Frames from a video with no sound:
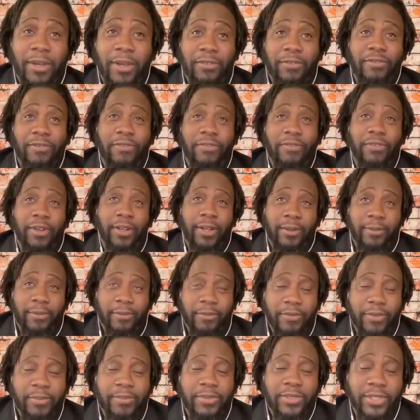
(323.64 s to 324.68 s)

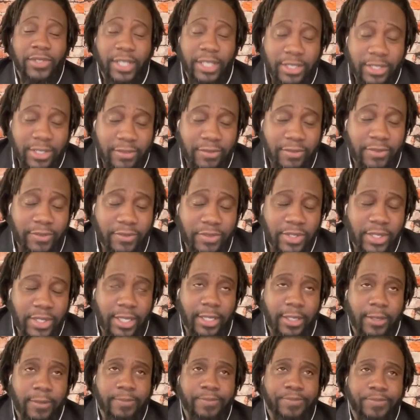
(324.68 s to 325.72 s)
from 6 to
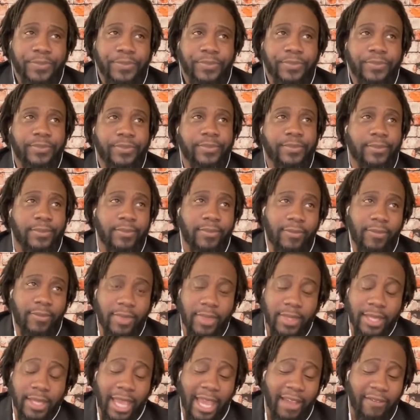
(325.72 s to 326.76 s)
15,
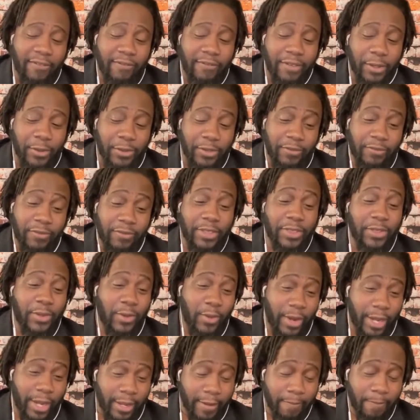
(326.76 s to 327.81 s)
I failed the 5th
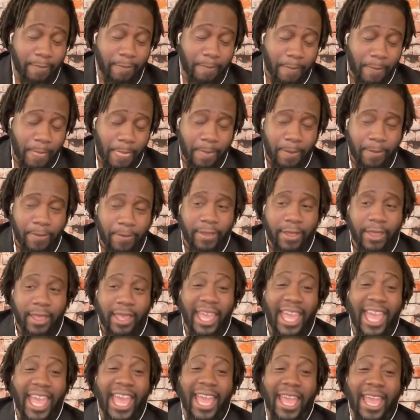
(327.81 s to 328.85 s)
grade
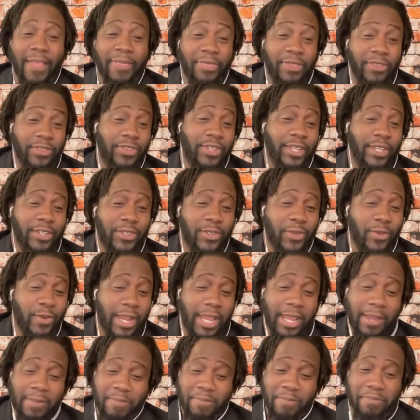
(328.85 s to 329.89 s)
and the 6th
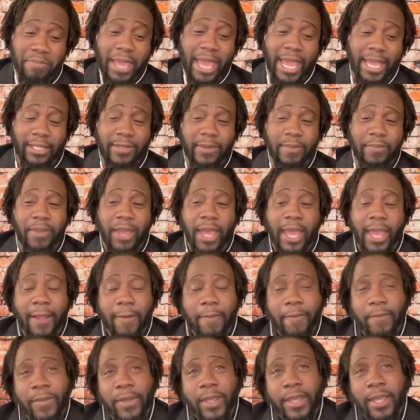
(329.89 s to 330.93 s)
grade back to
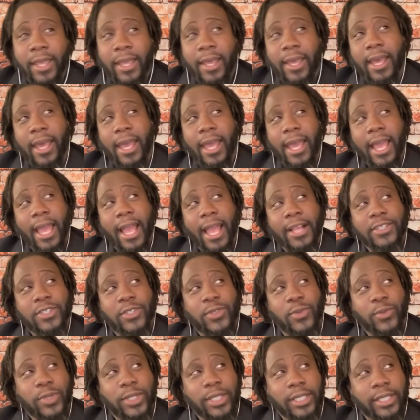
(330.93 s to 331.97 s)
back. I
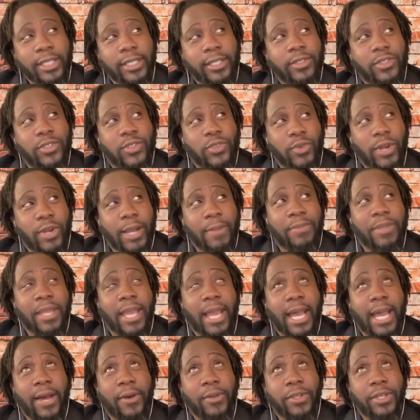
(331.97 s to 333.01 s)
actually dropped
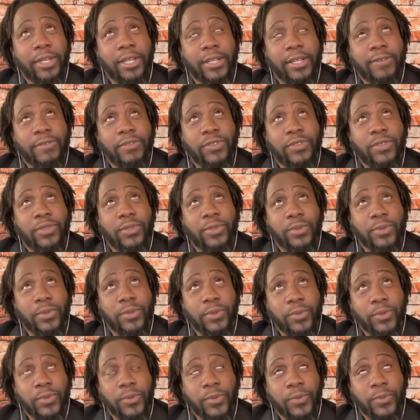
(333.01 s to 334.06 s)
out of
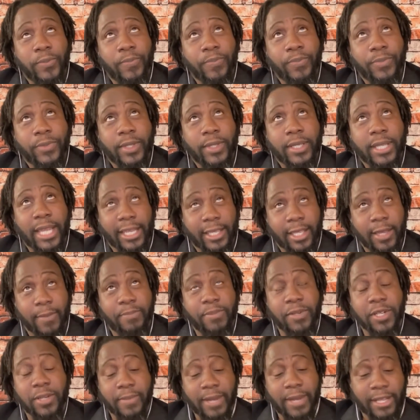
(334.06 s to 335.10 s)
school. I
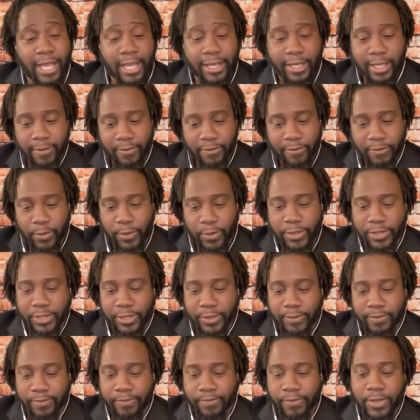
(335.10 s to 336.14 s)
kept
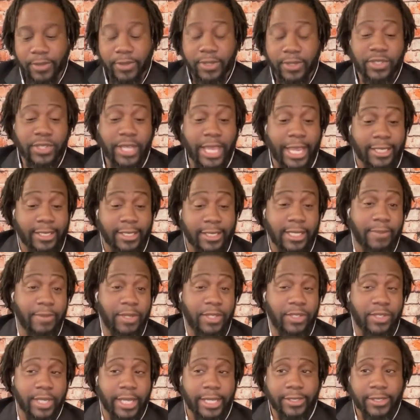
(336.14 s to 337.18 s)
forging in Texas. I'm
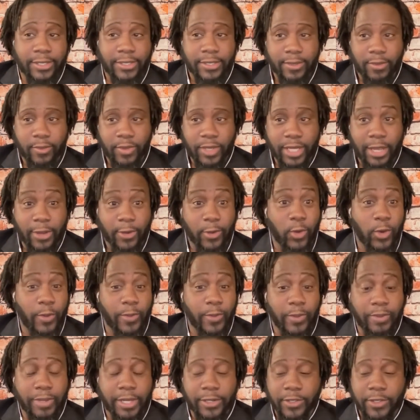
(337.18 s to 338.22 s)
in Texas, and we got
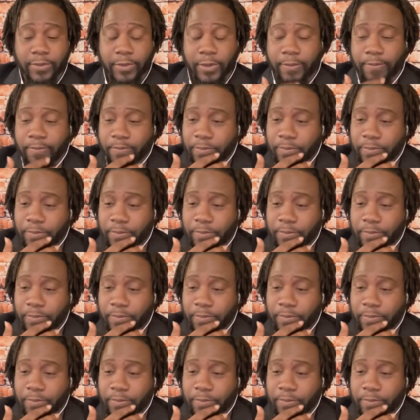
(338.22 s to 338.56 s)
corporal punishment.